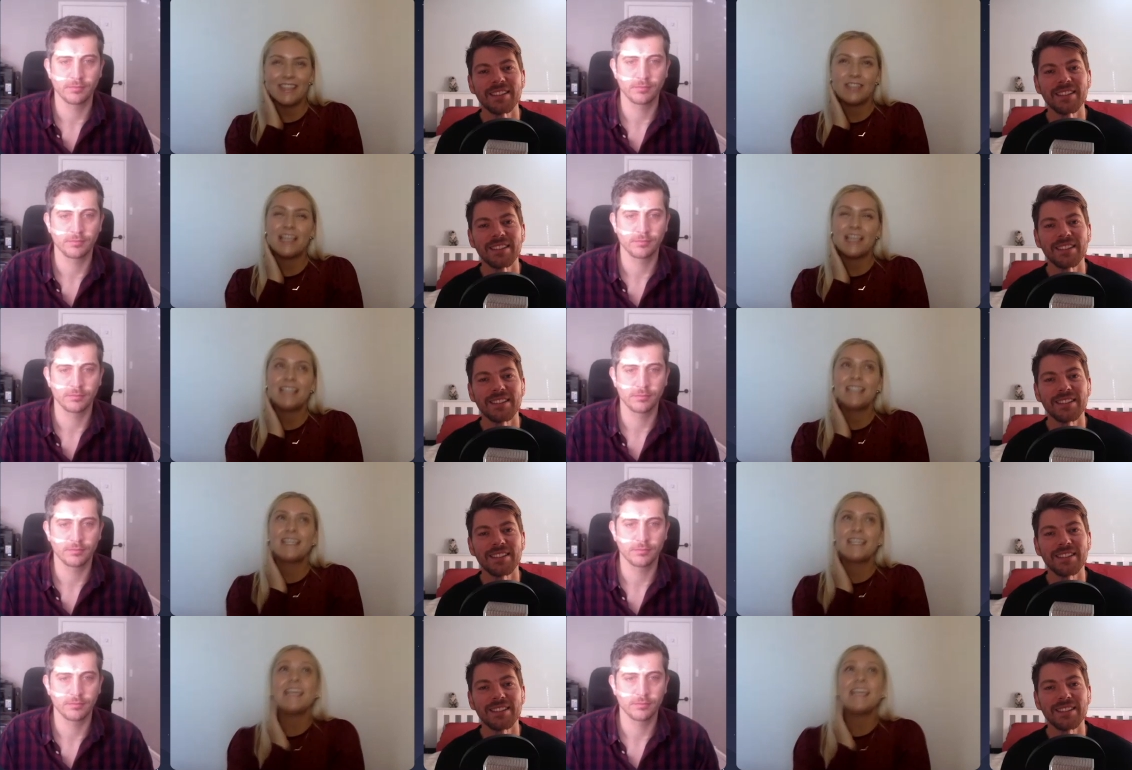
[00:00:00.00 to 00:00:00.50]

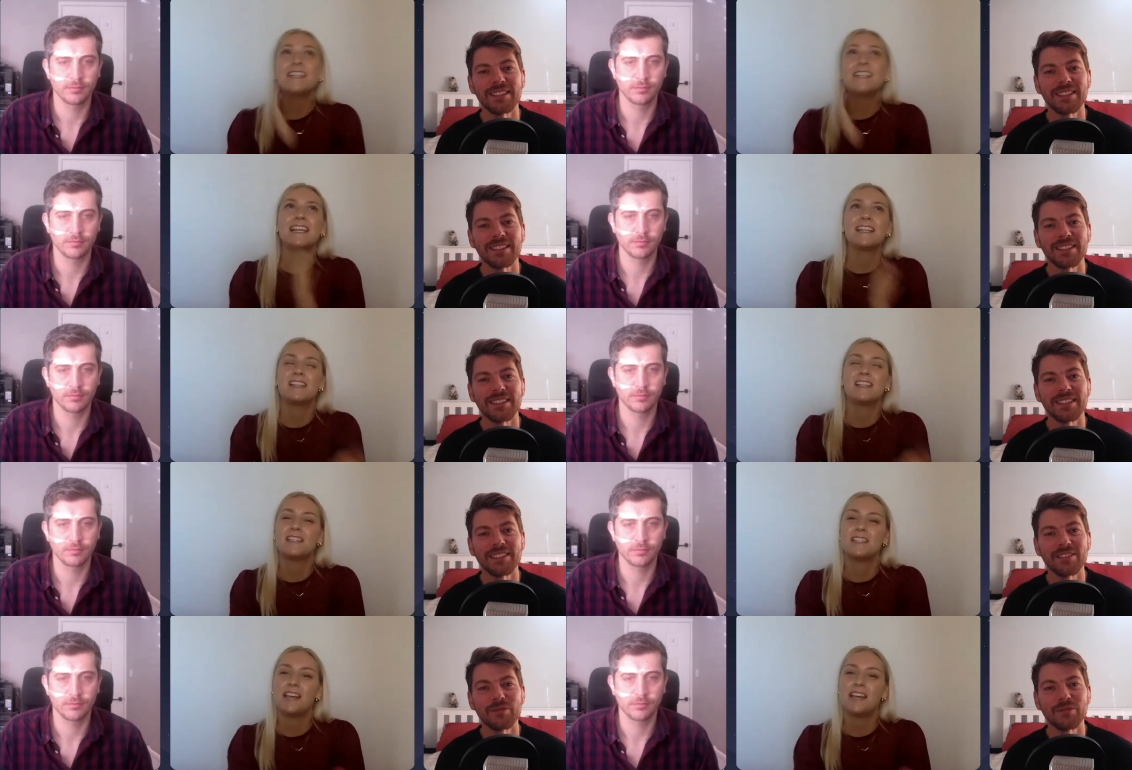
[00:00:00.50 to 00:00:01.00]
Speaker 1: they say it
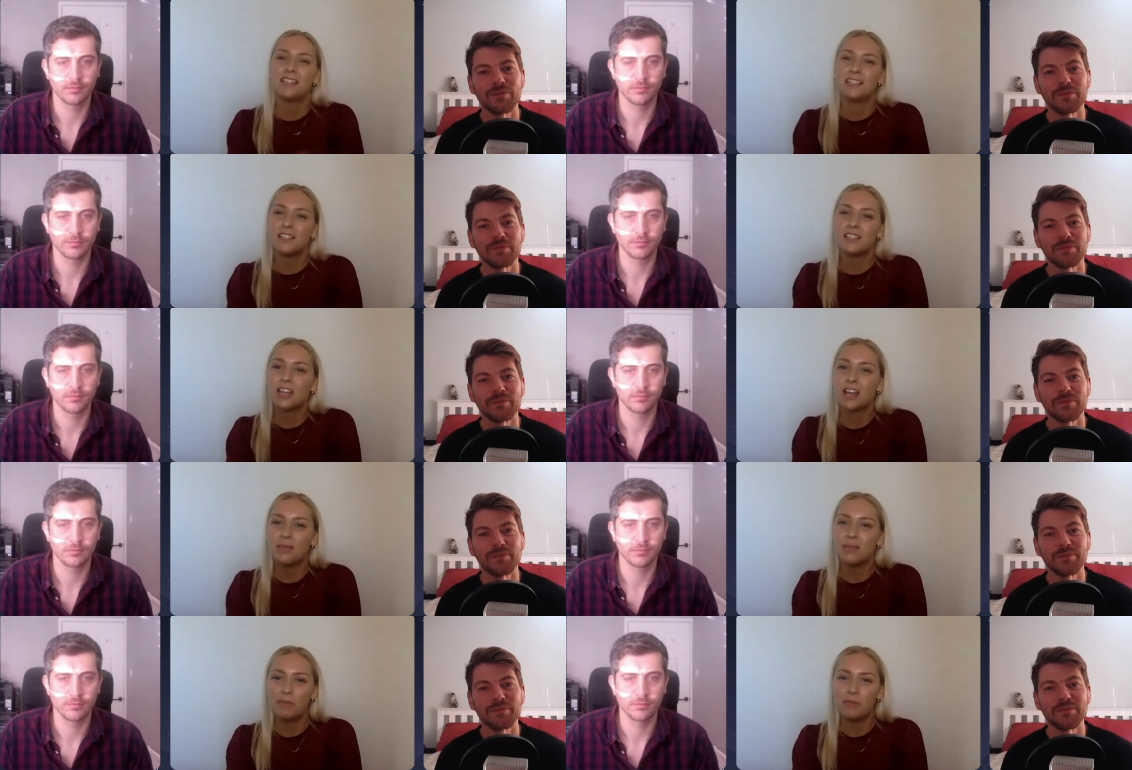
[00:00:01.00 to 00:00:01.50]
takes a
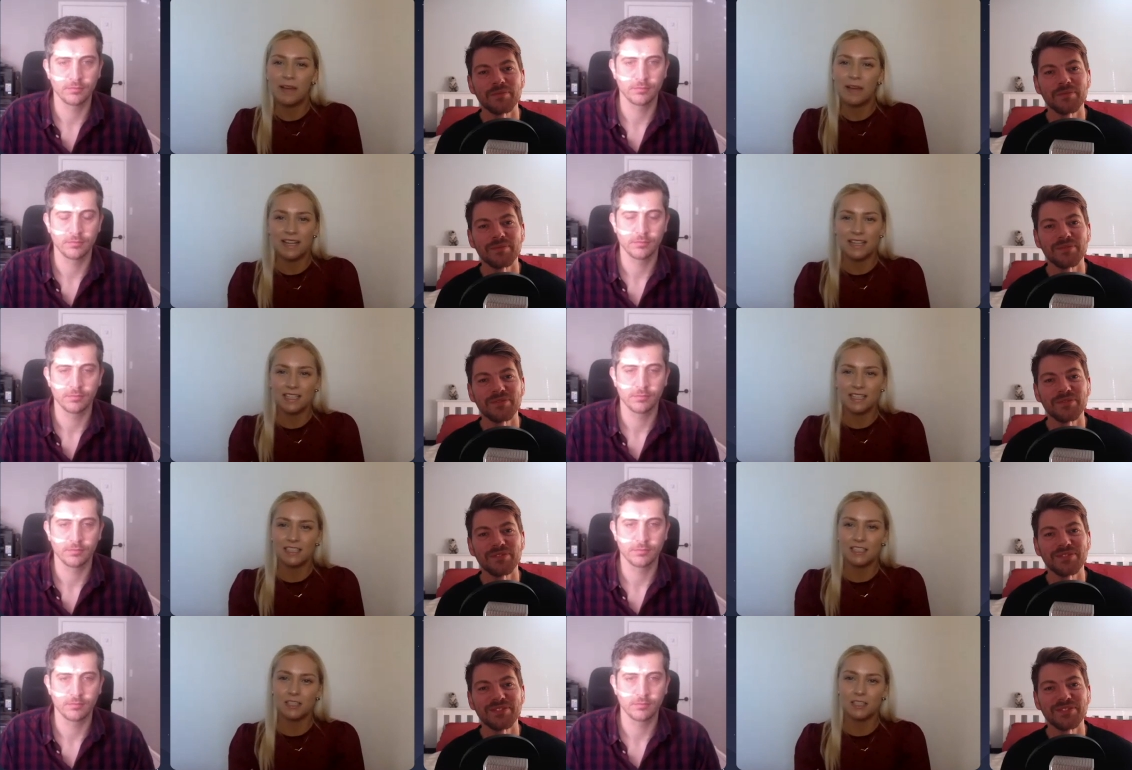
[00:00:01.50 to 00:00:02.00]
certain type of
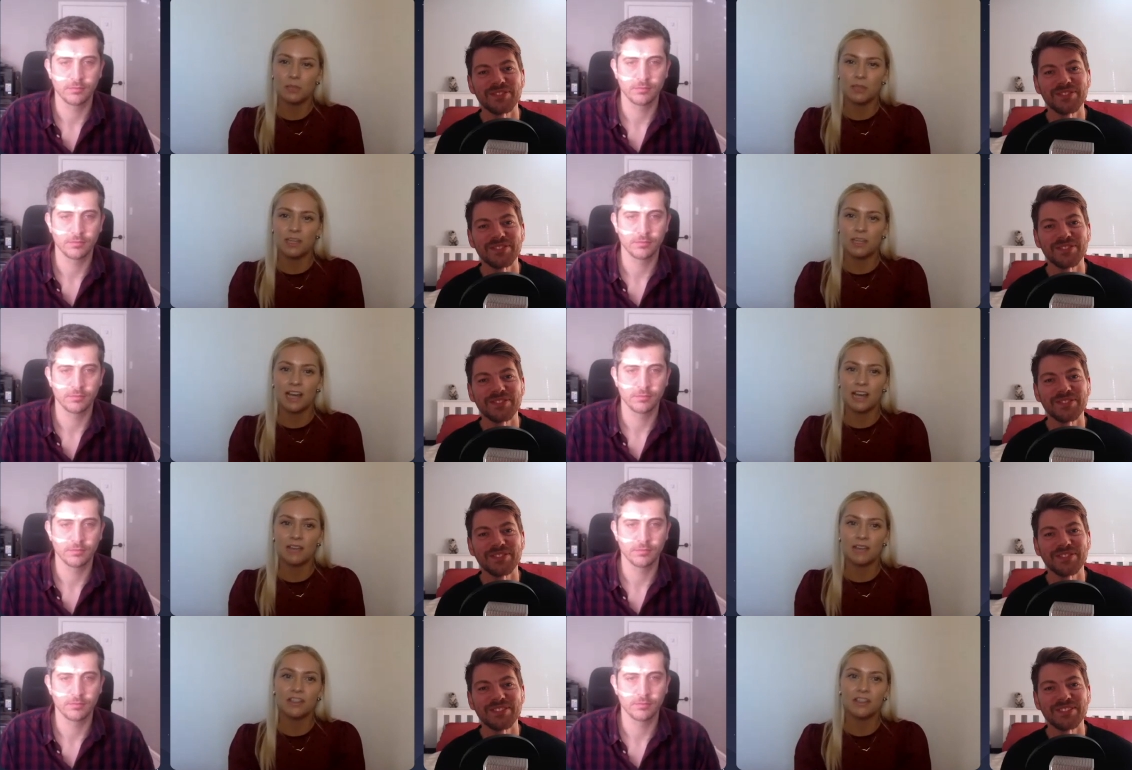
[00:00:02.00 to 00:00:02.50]
person to be
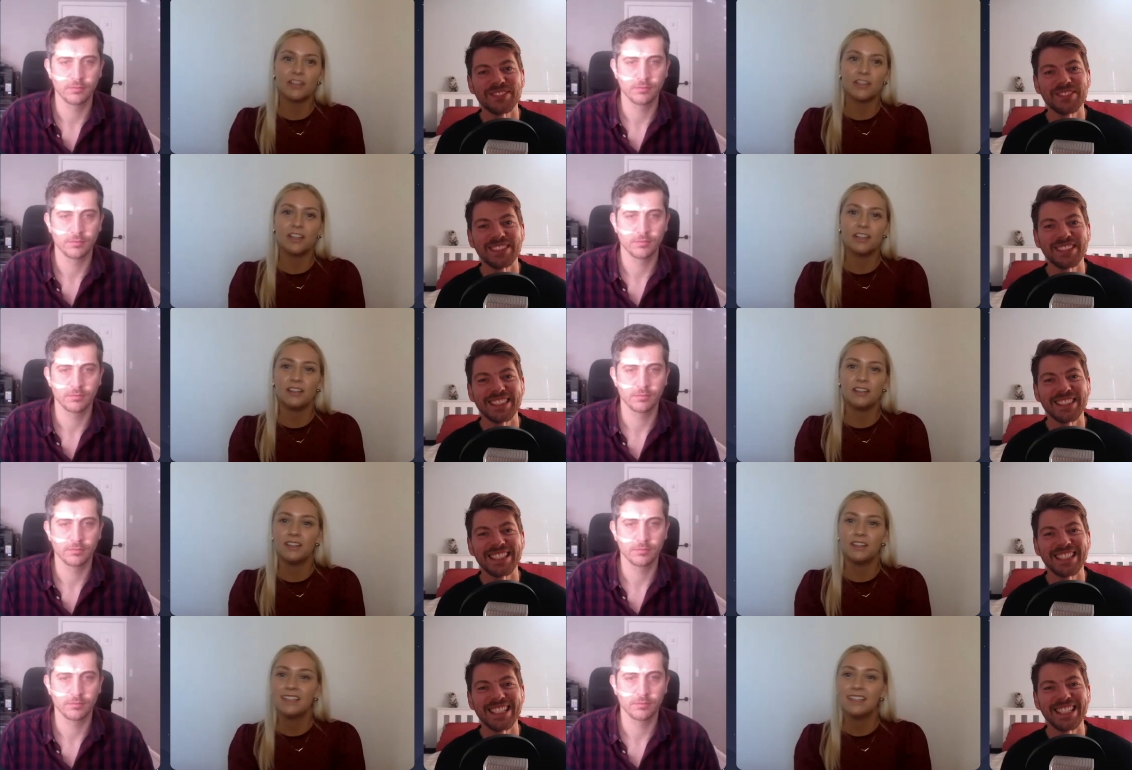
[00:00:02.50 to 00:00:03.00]
cabin
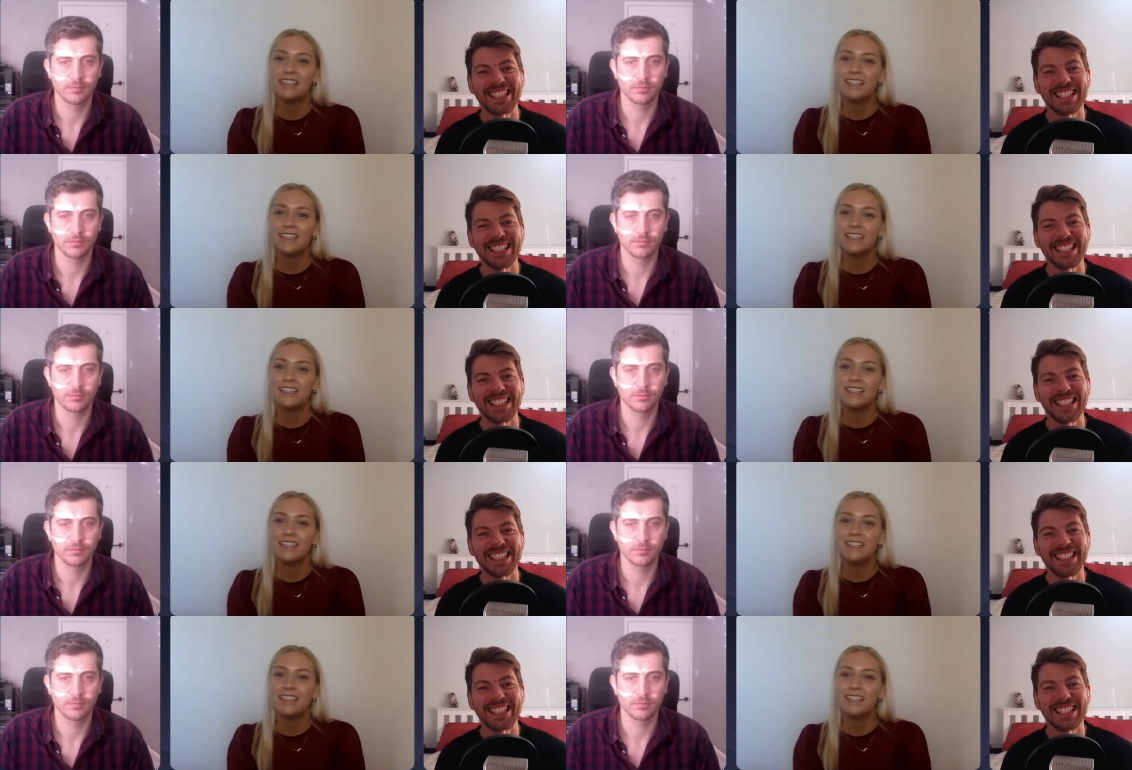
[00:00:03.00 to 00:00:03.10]
crew,